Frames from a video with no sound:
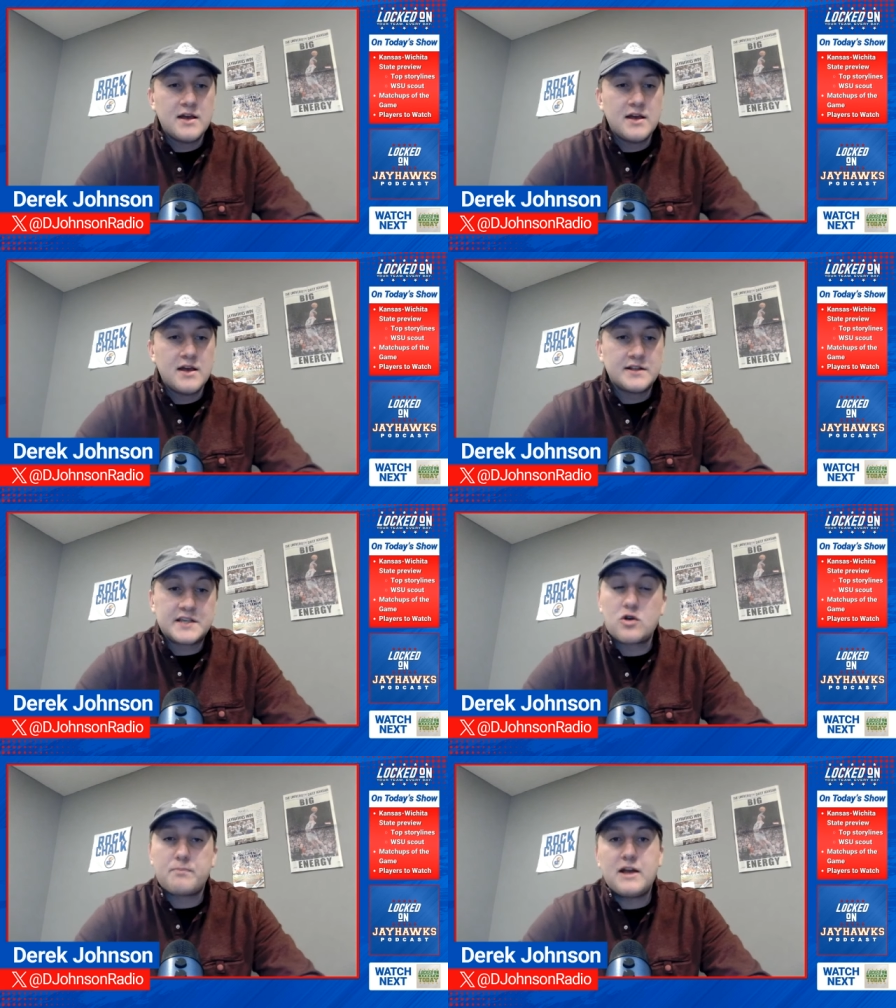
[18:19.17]
Let's get to
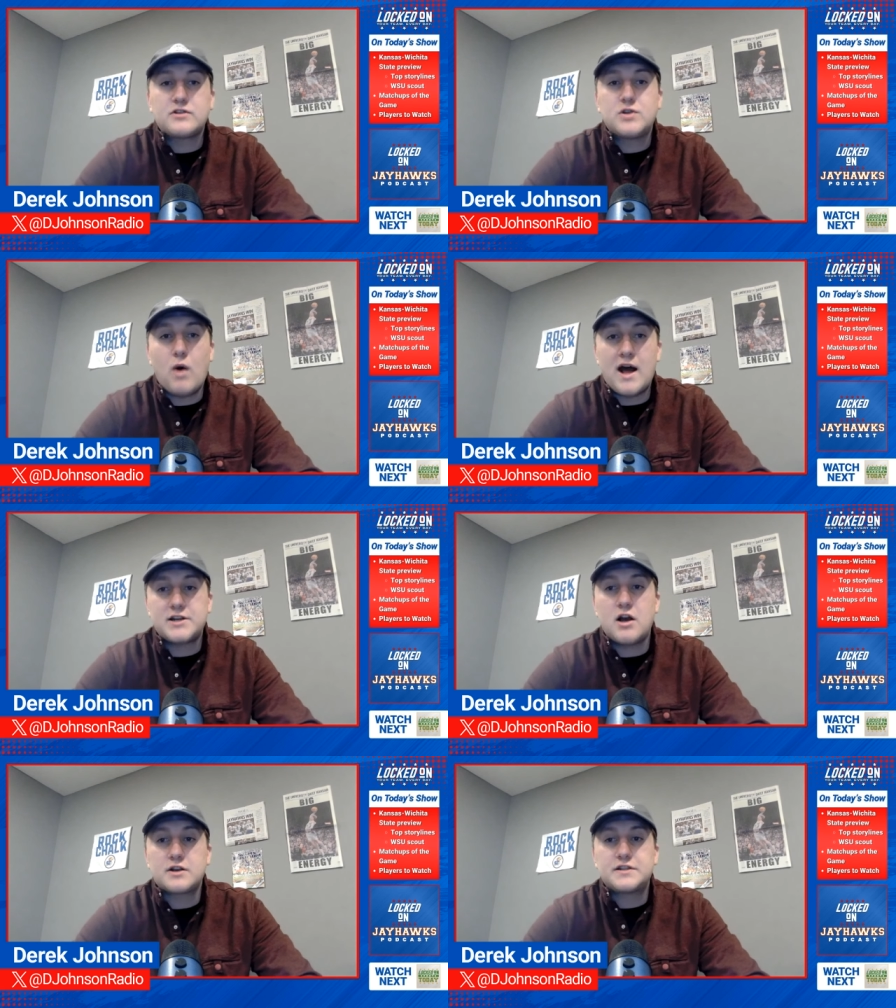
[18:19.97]
our players to
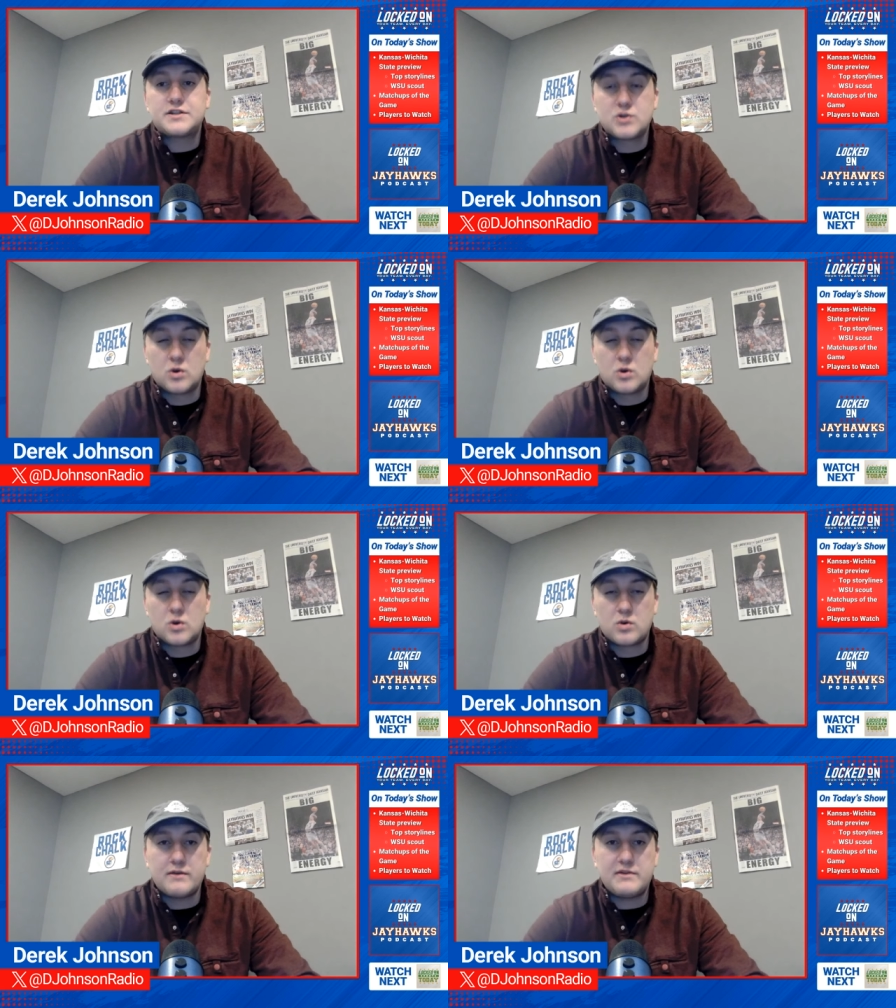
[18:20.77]
watch, Hawks to
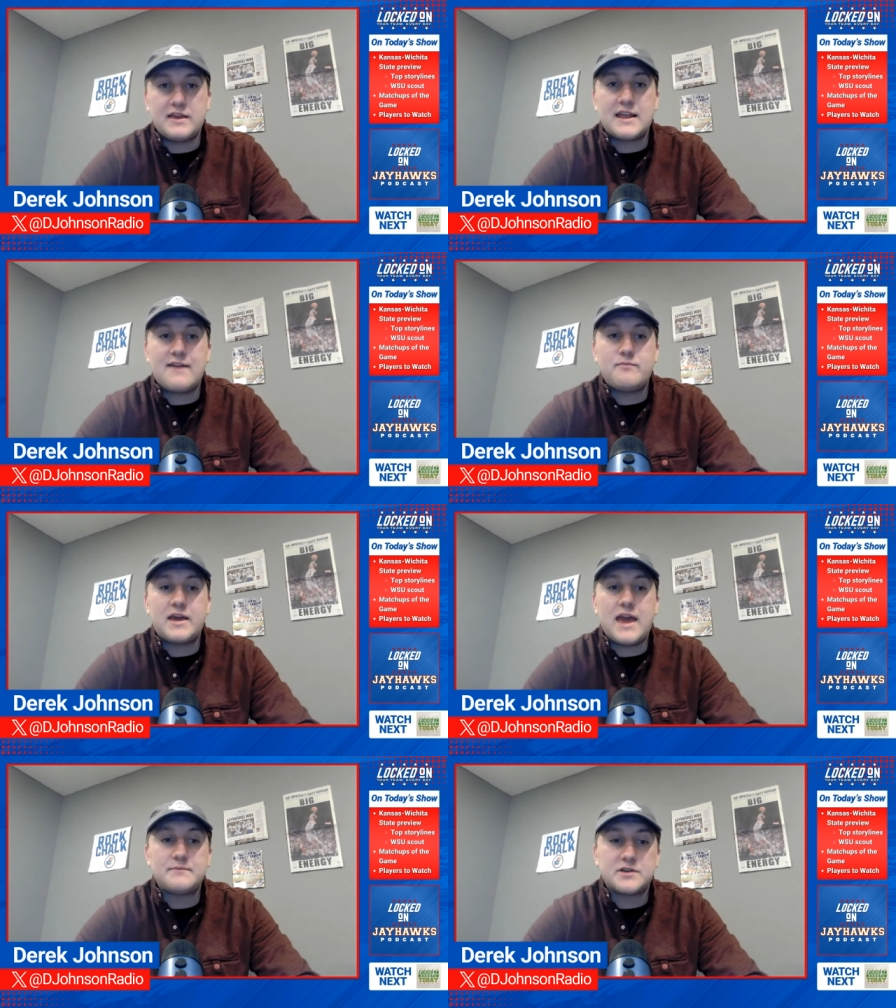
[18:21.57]
soar that we think can have big
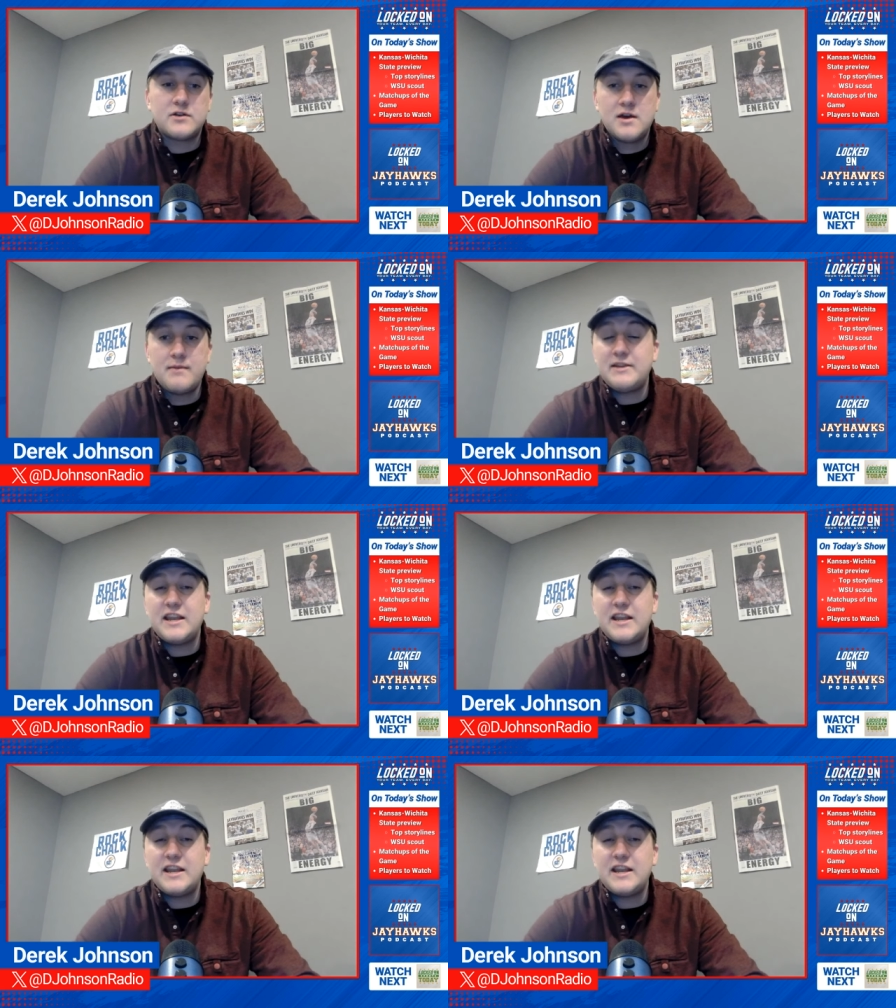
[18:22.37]
games or
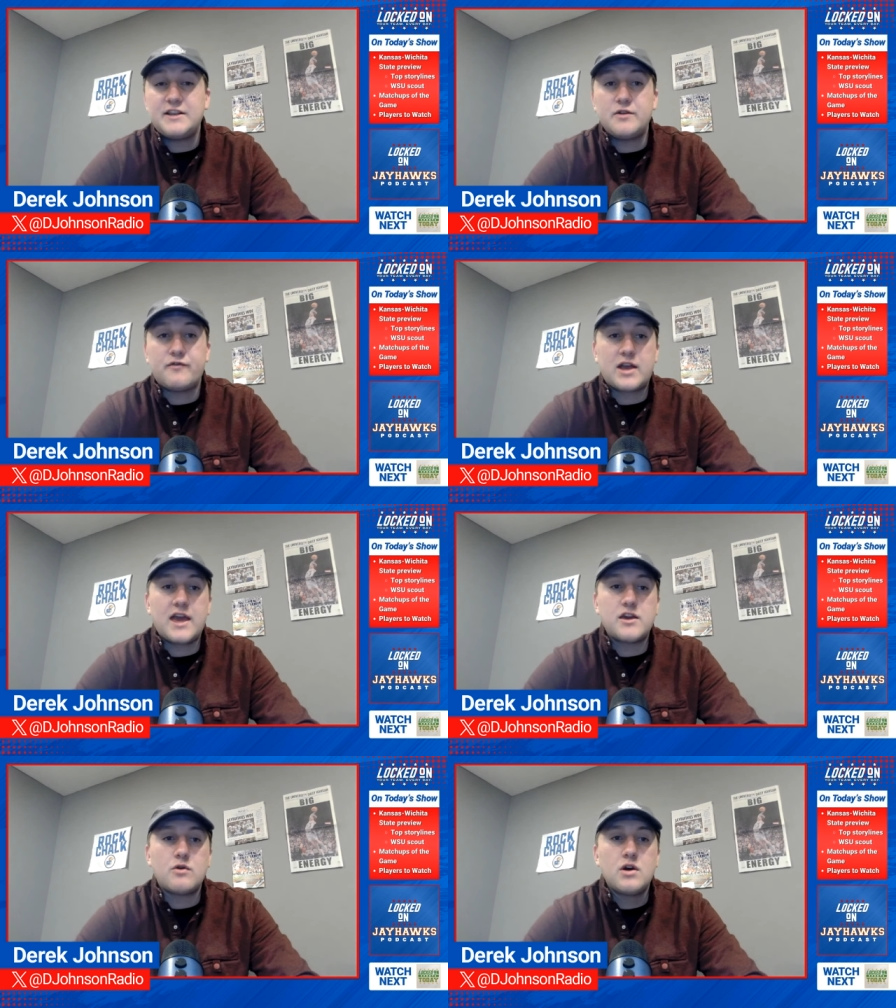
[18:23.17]
maybe need to for
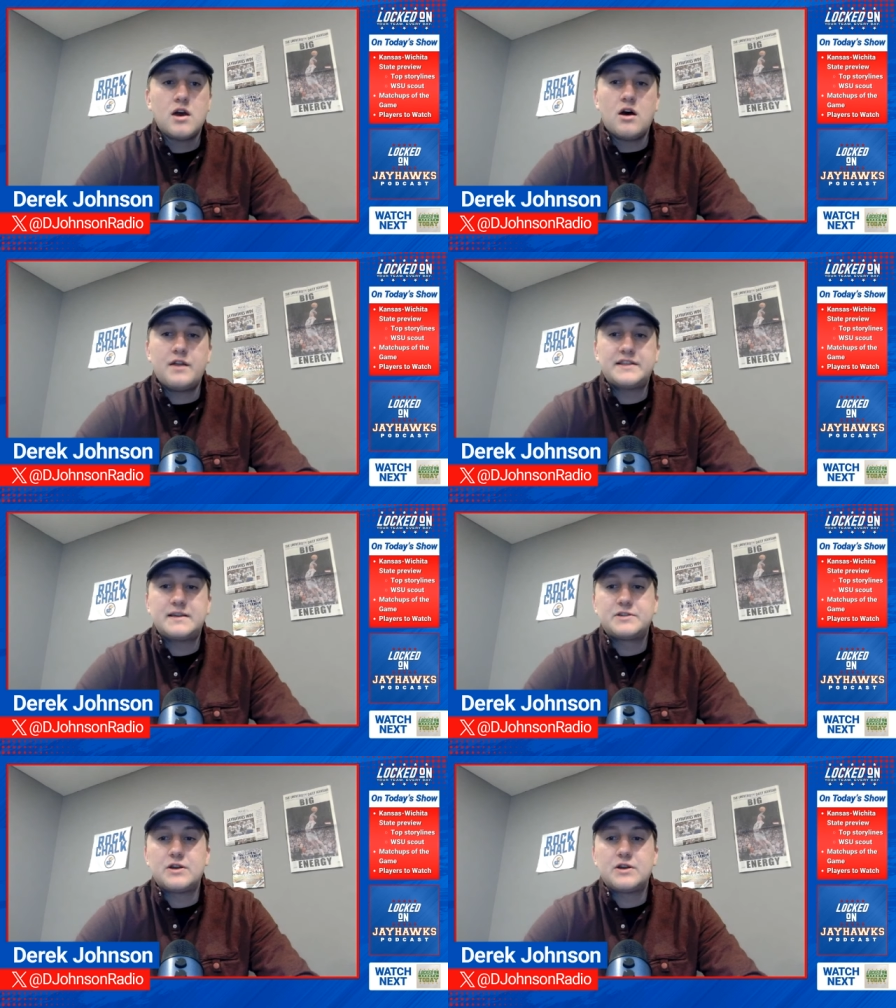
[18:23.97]
KU on
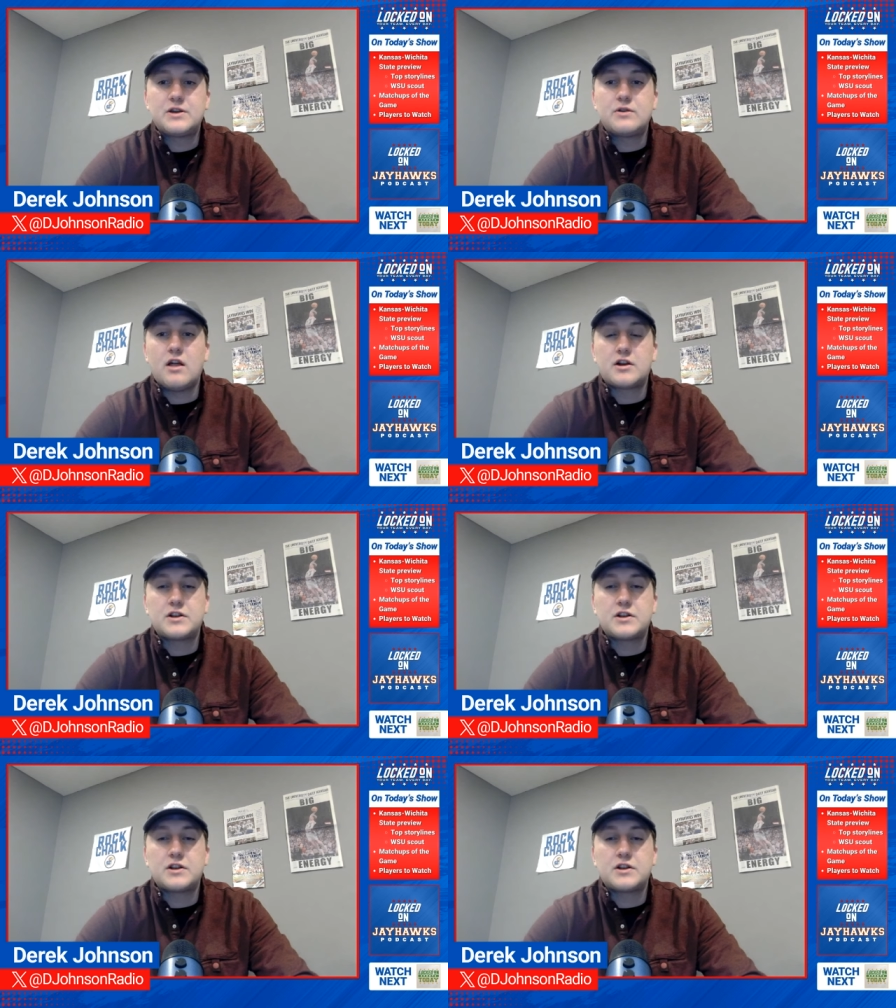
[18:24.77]
this episode of Locked on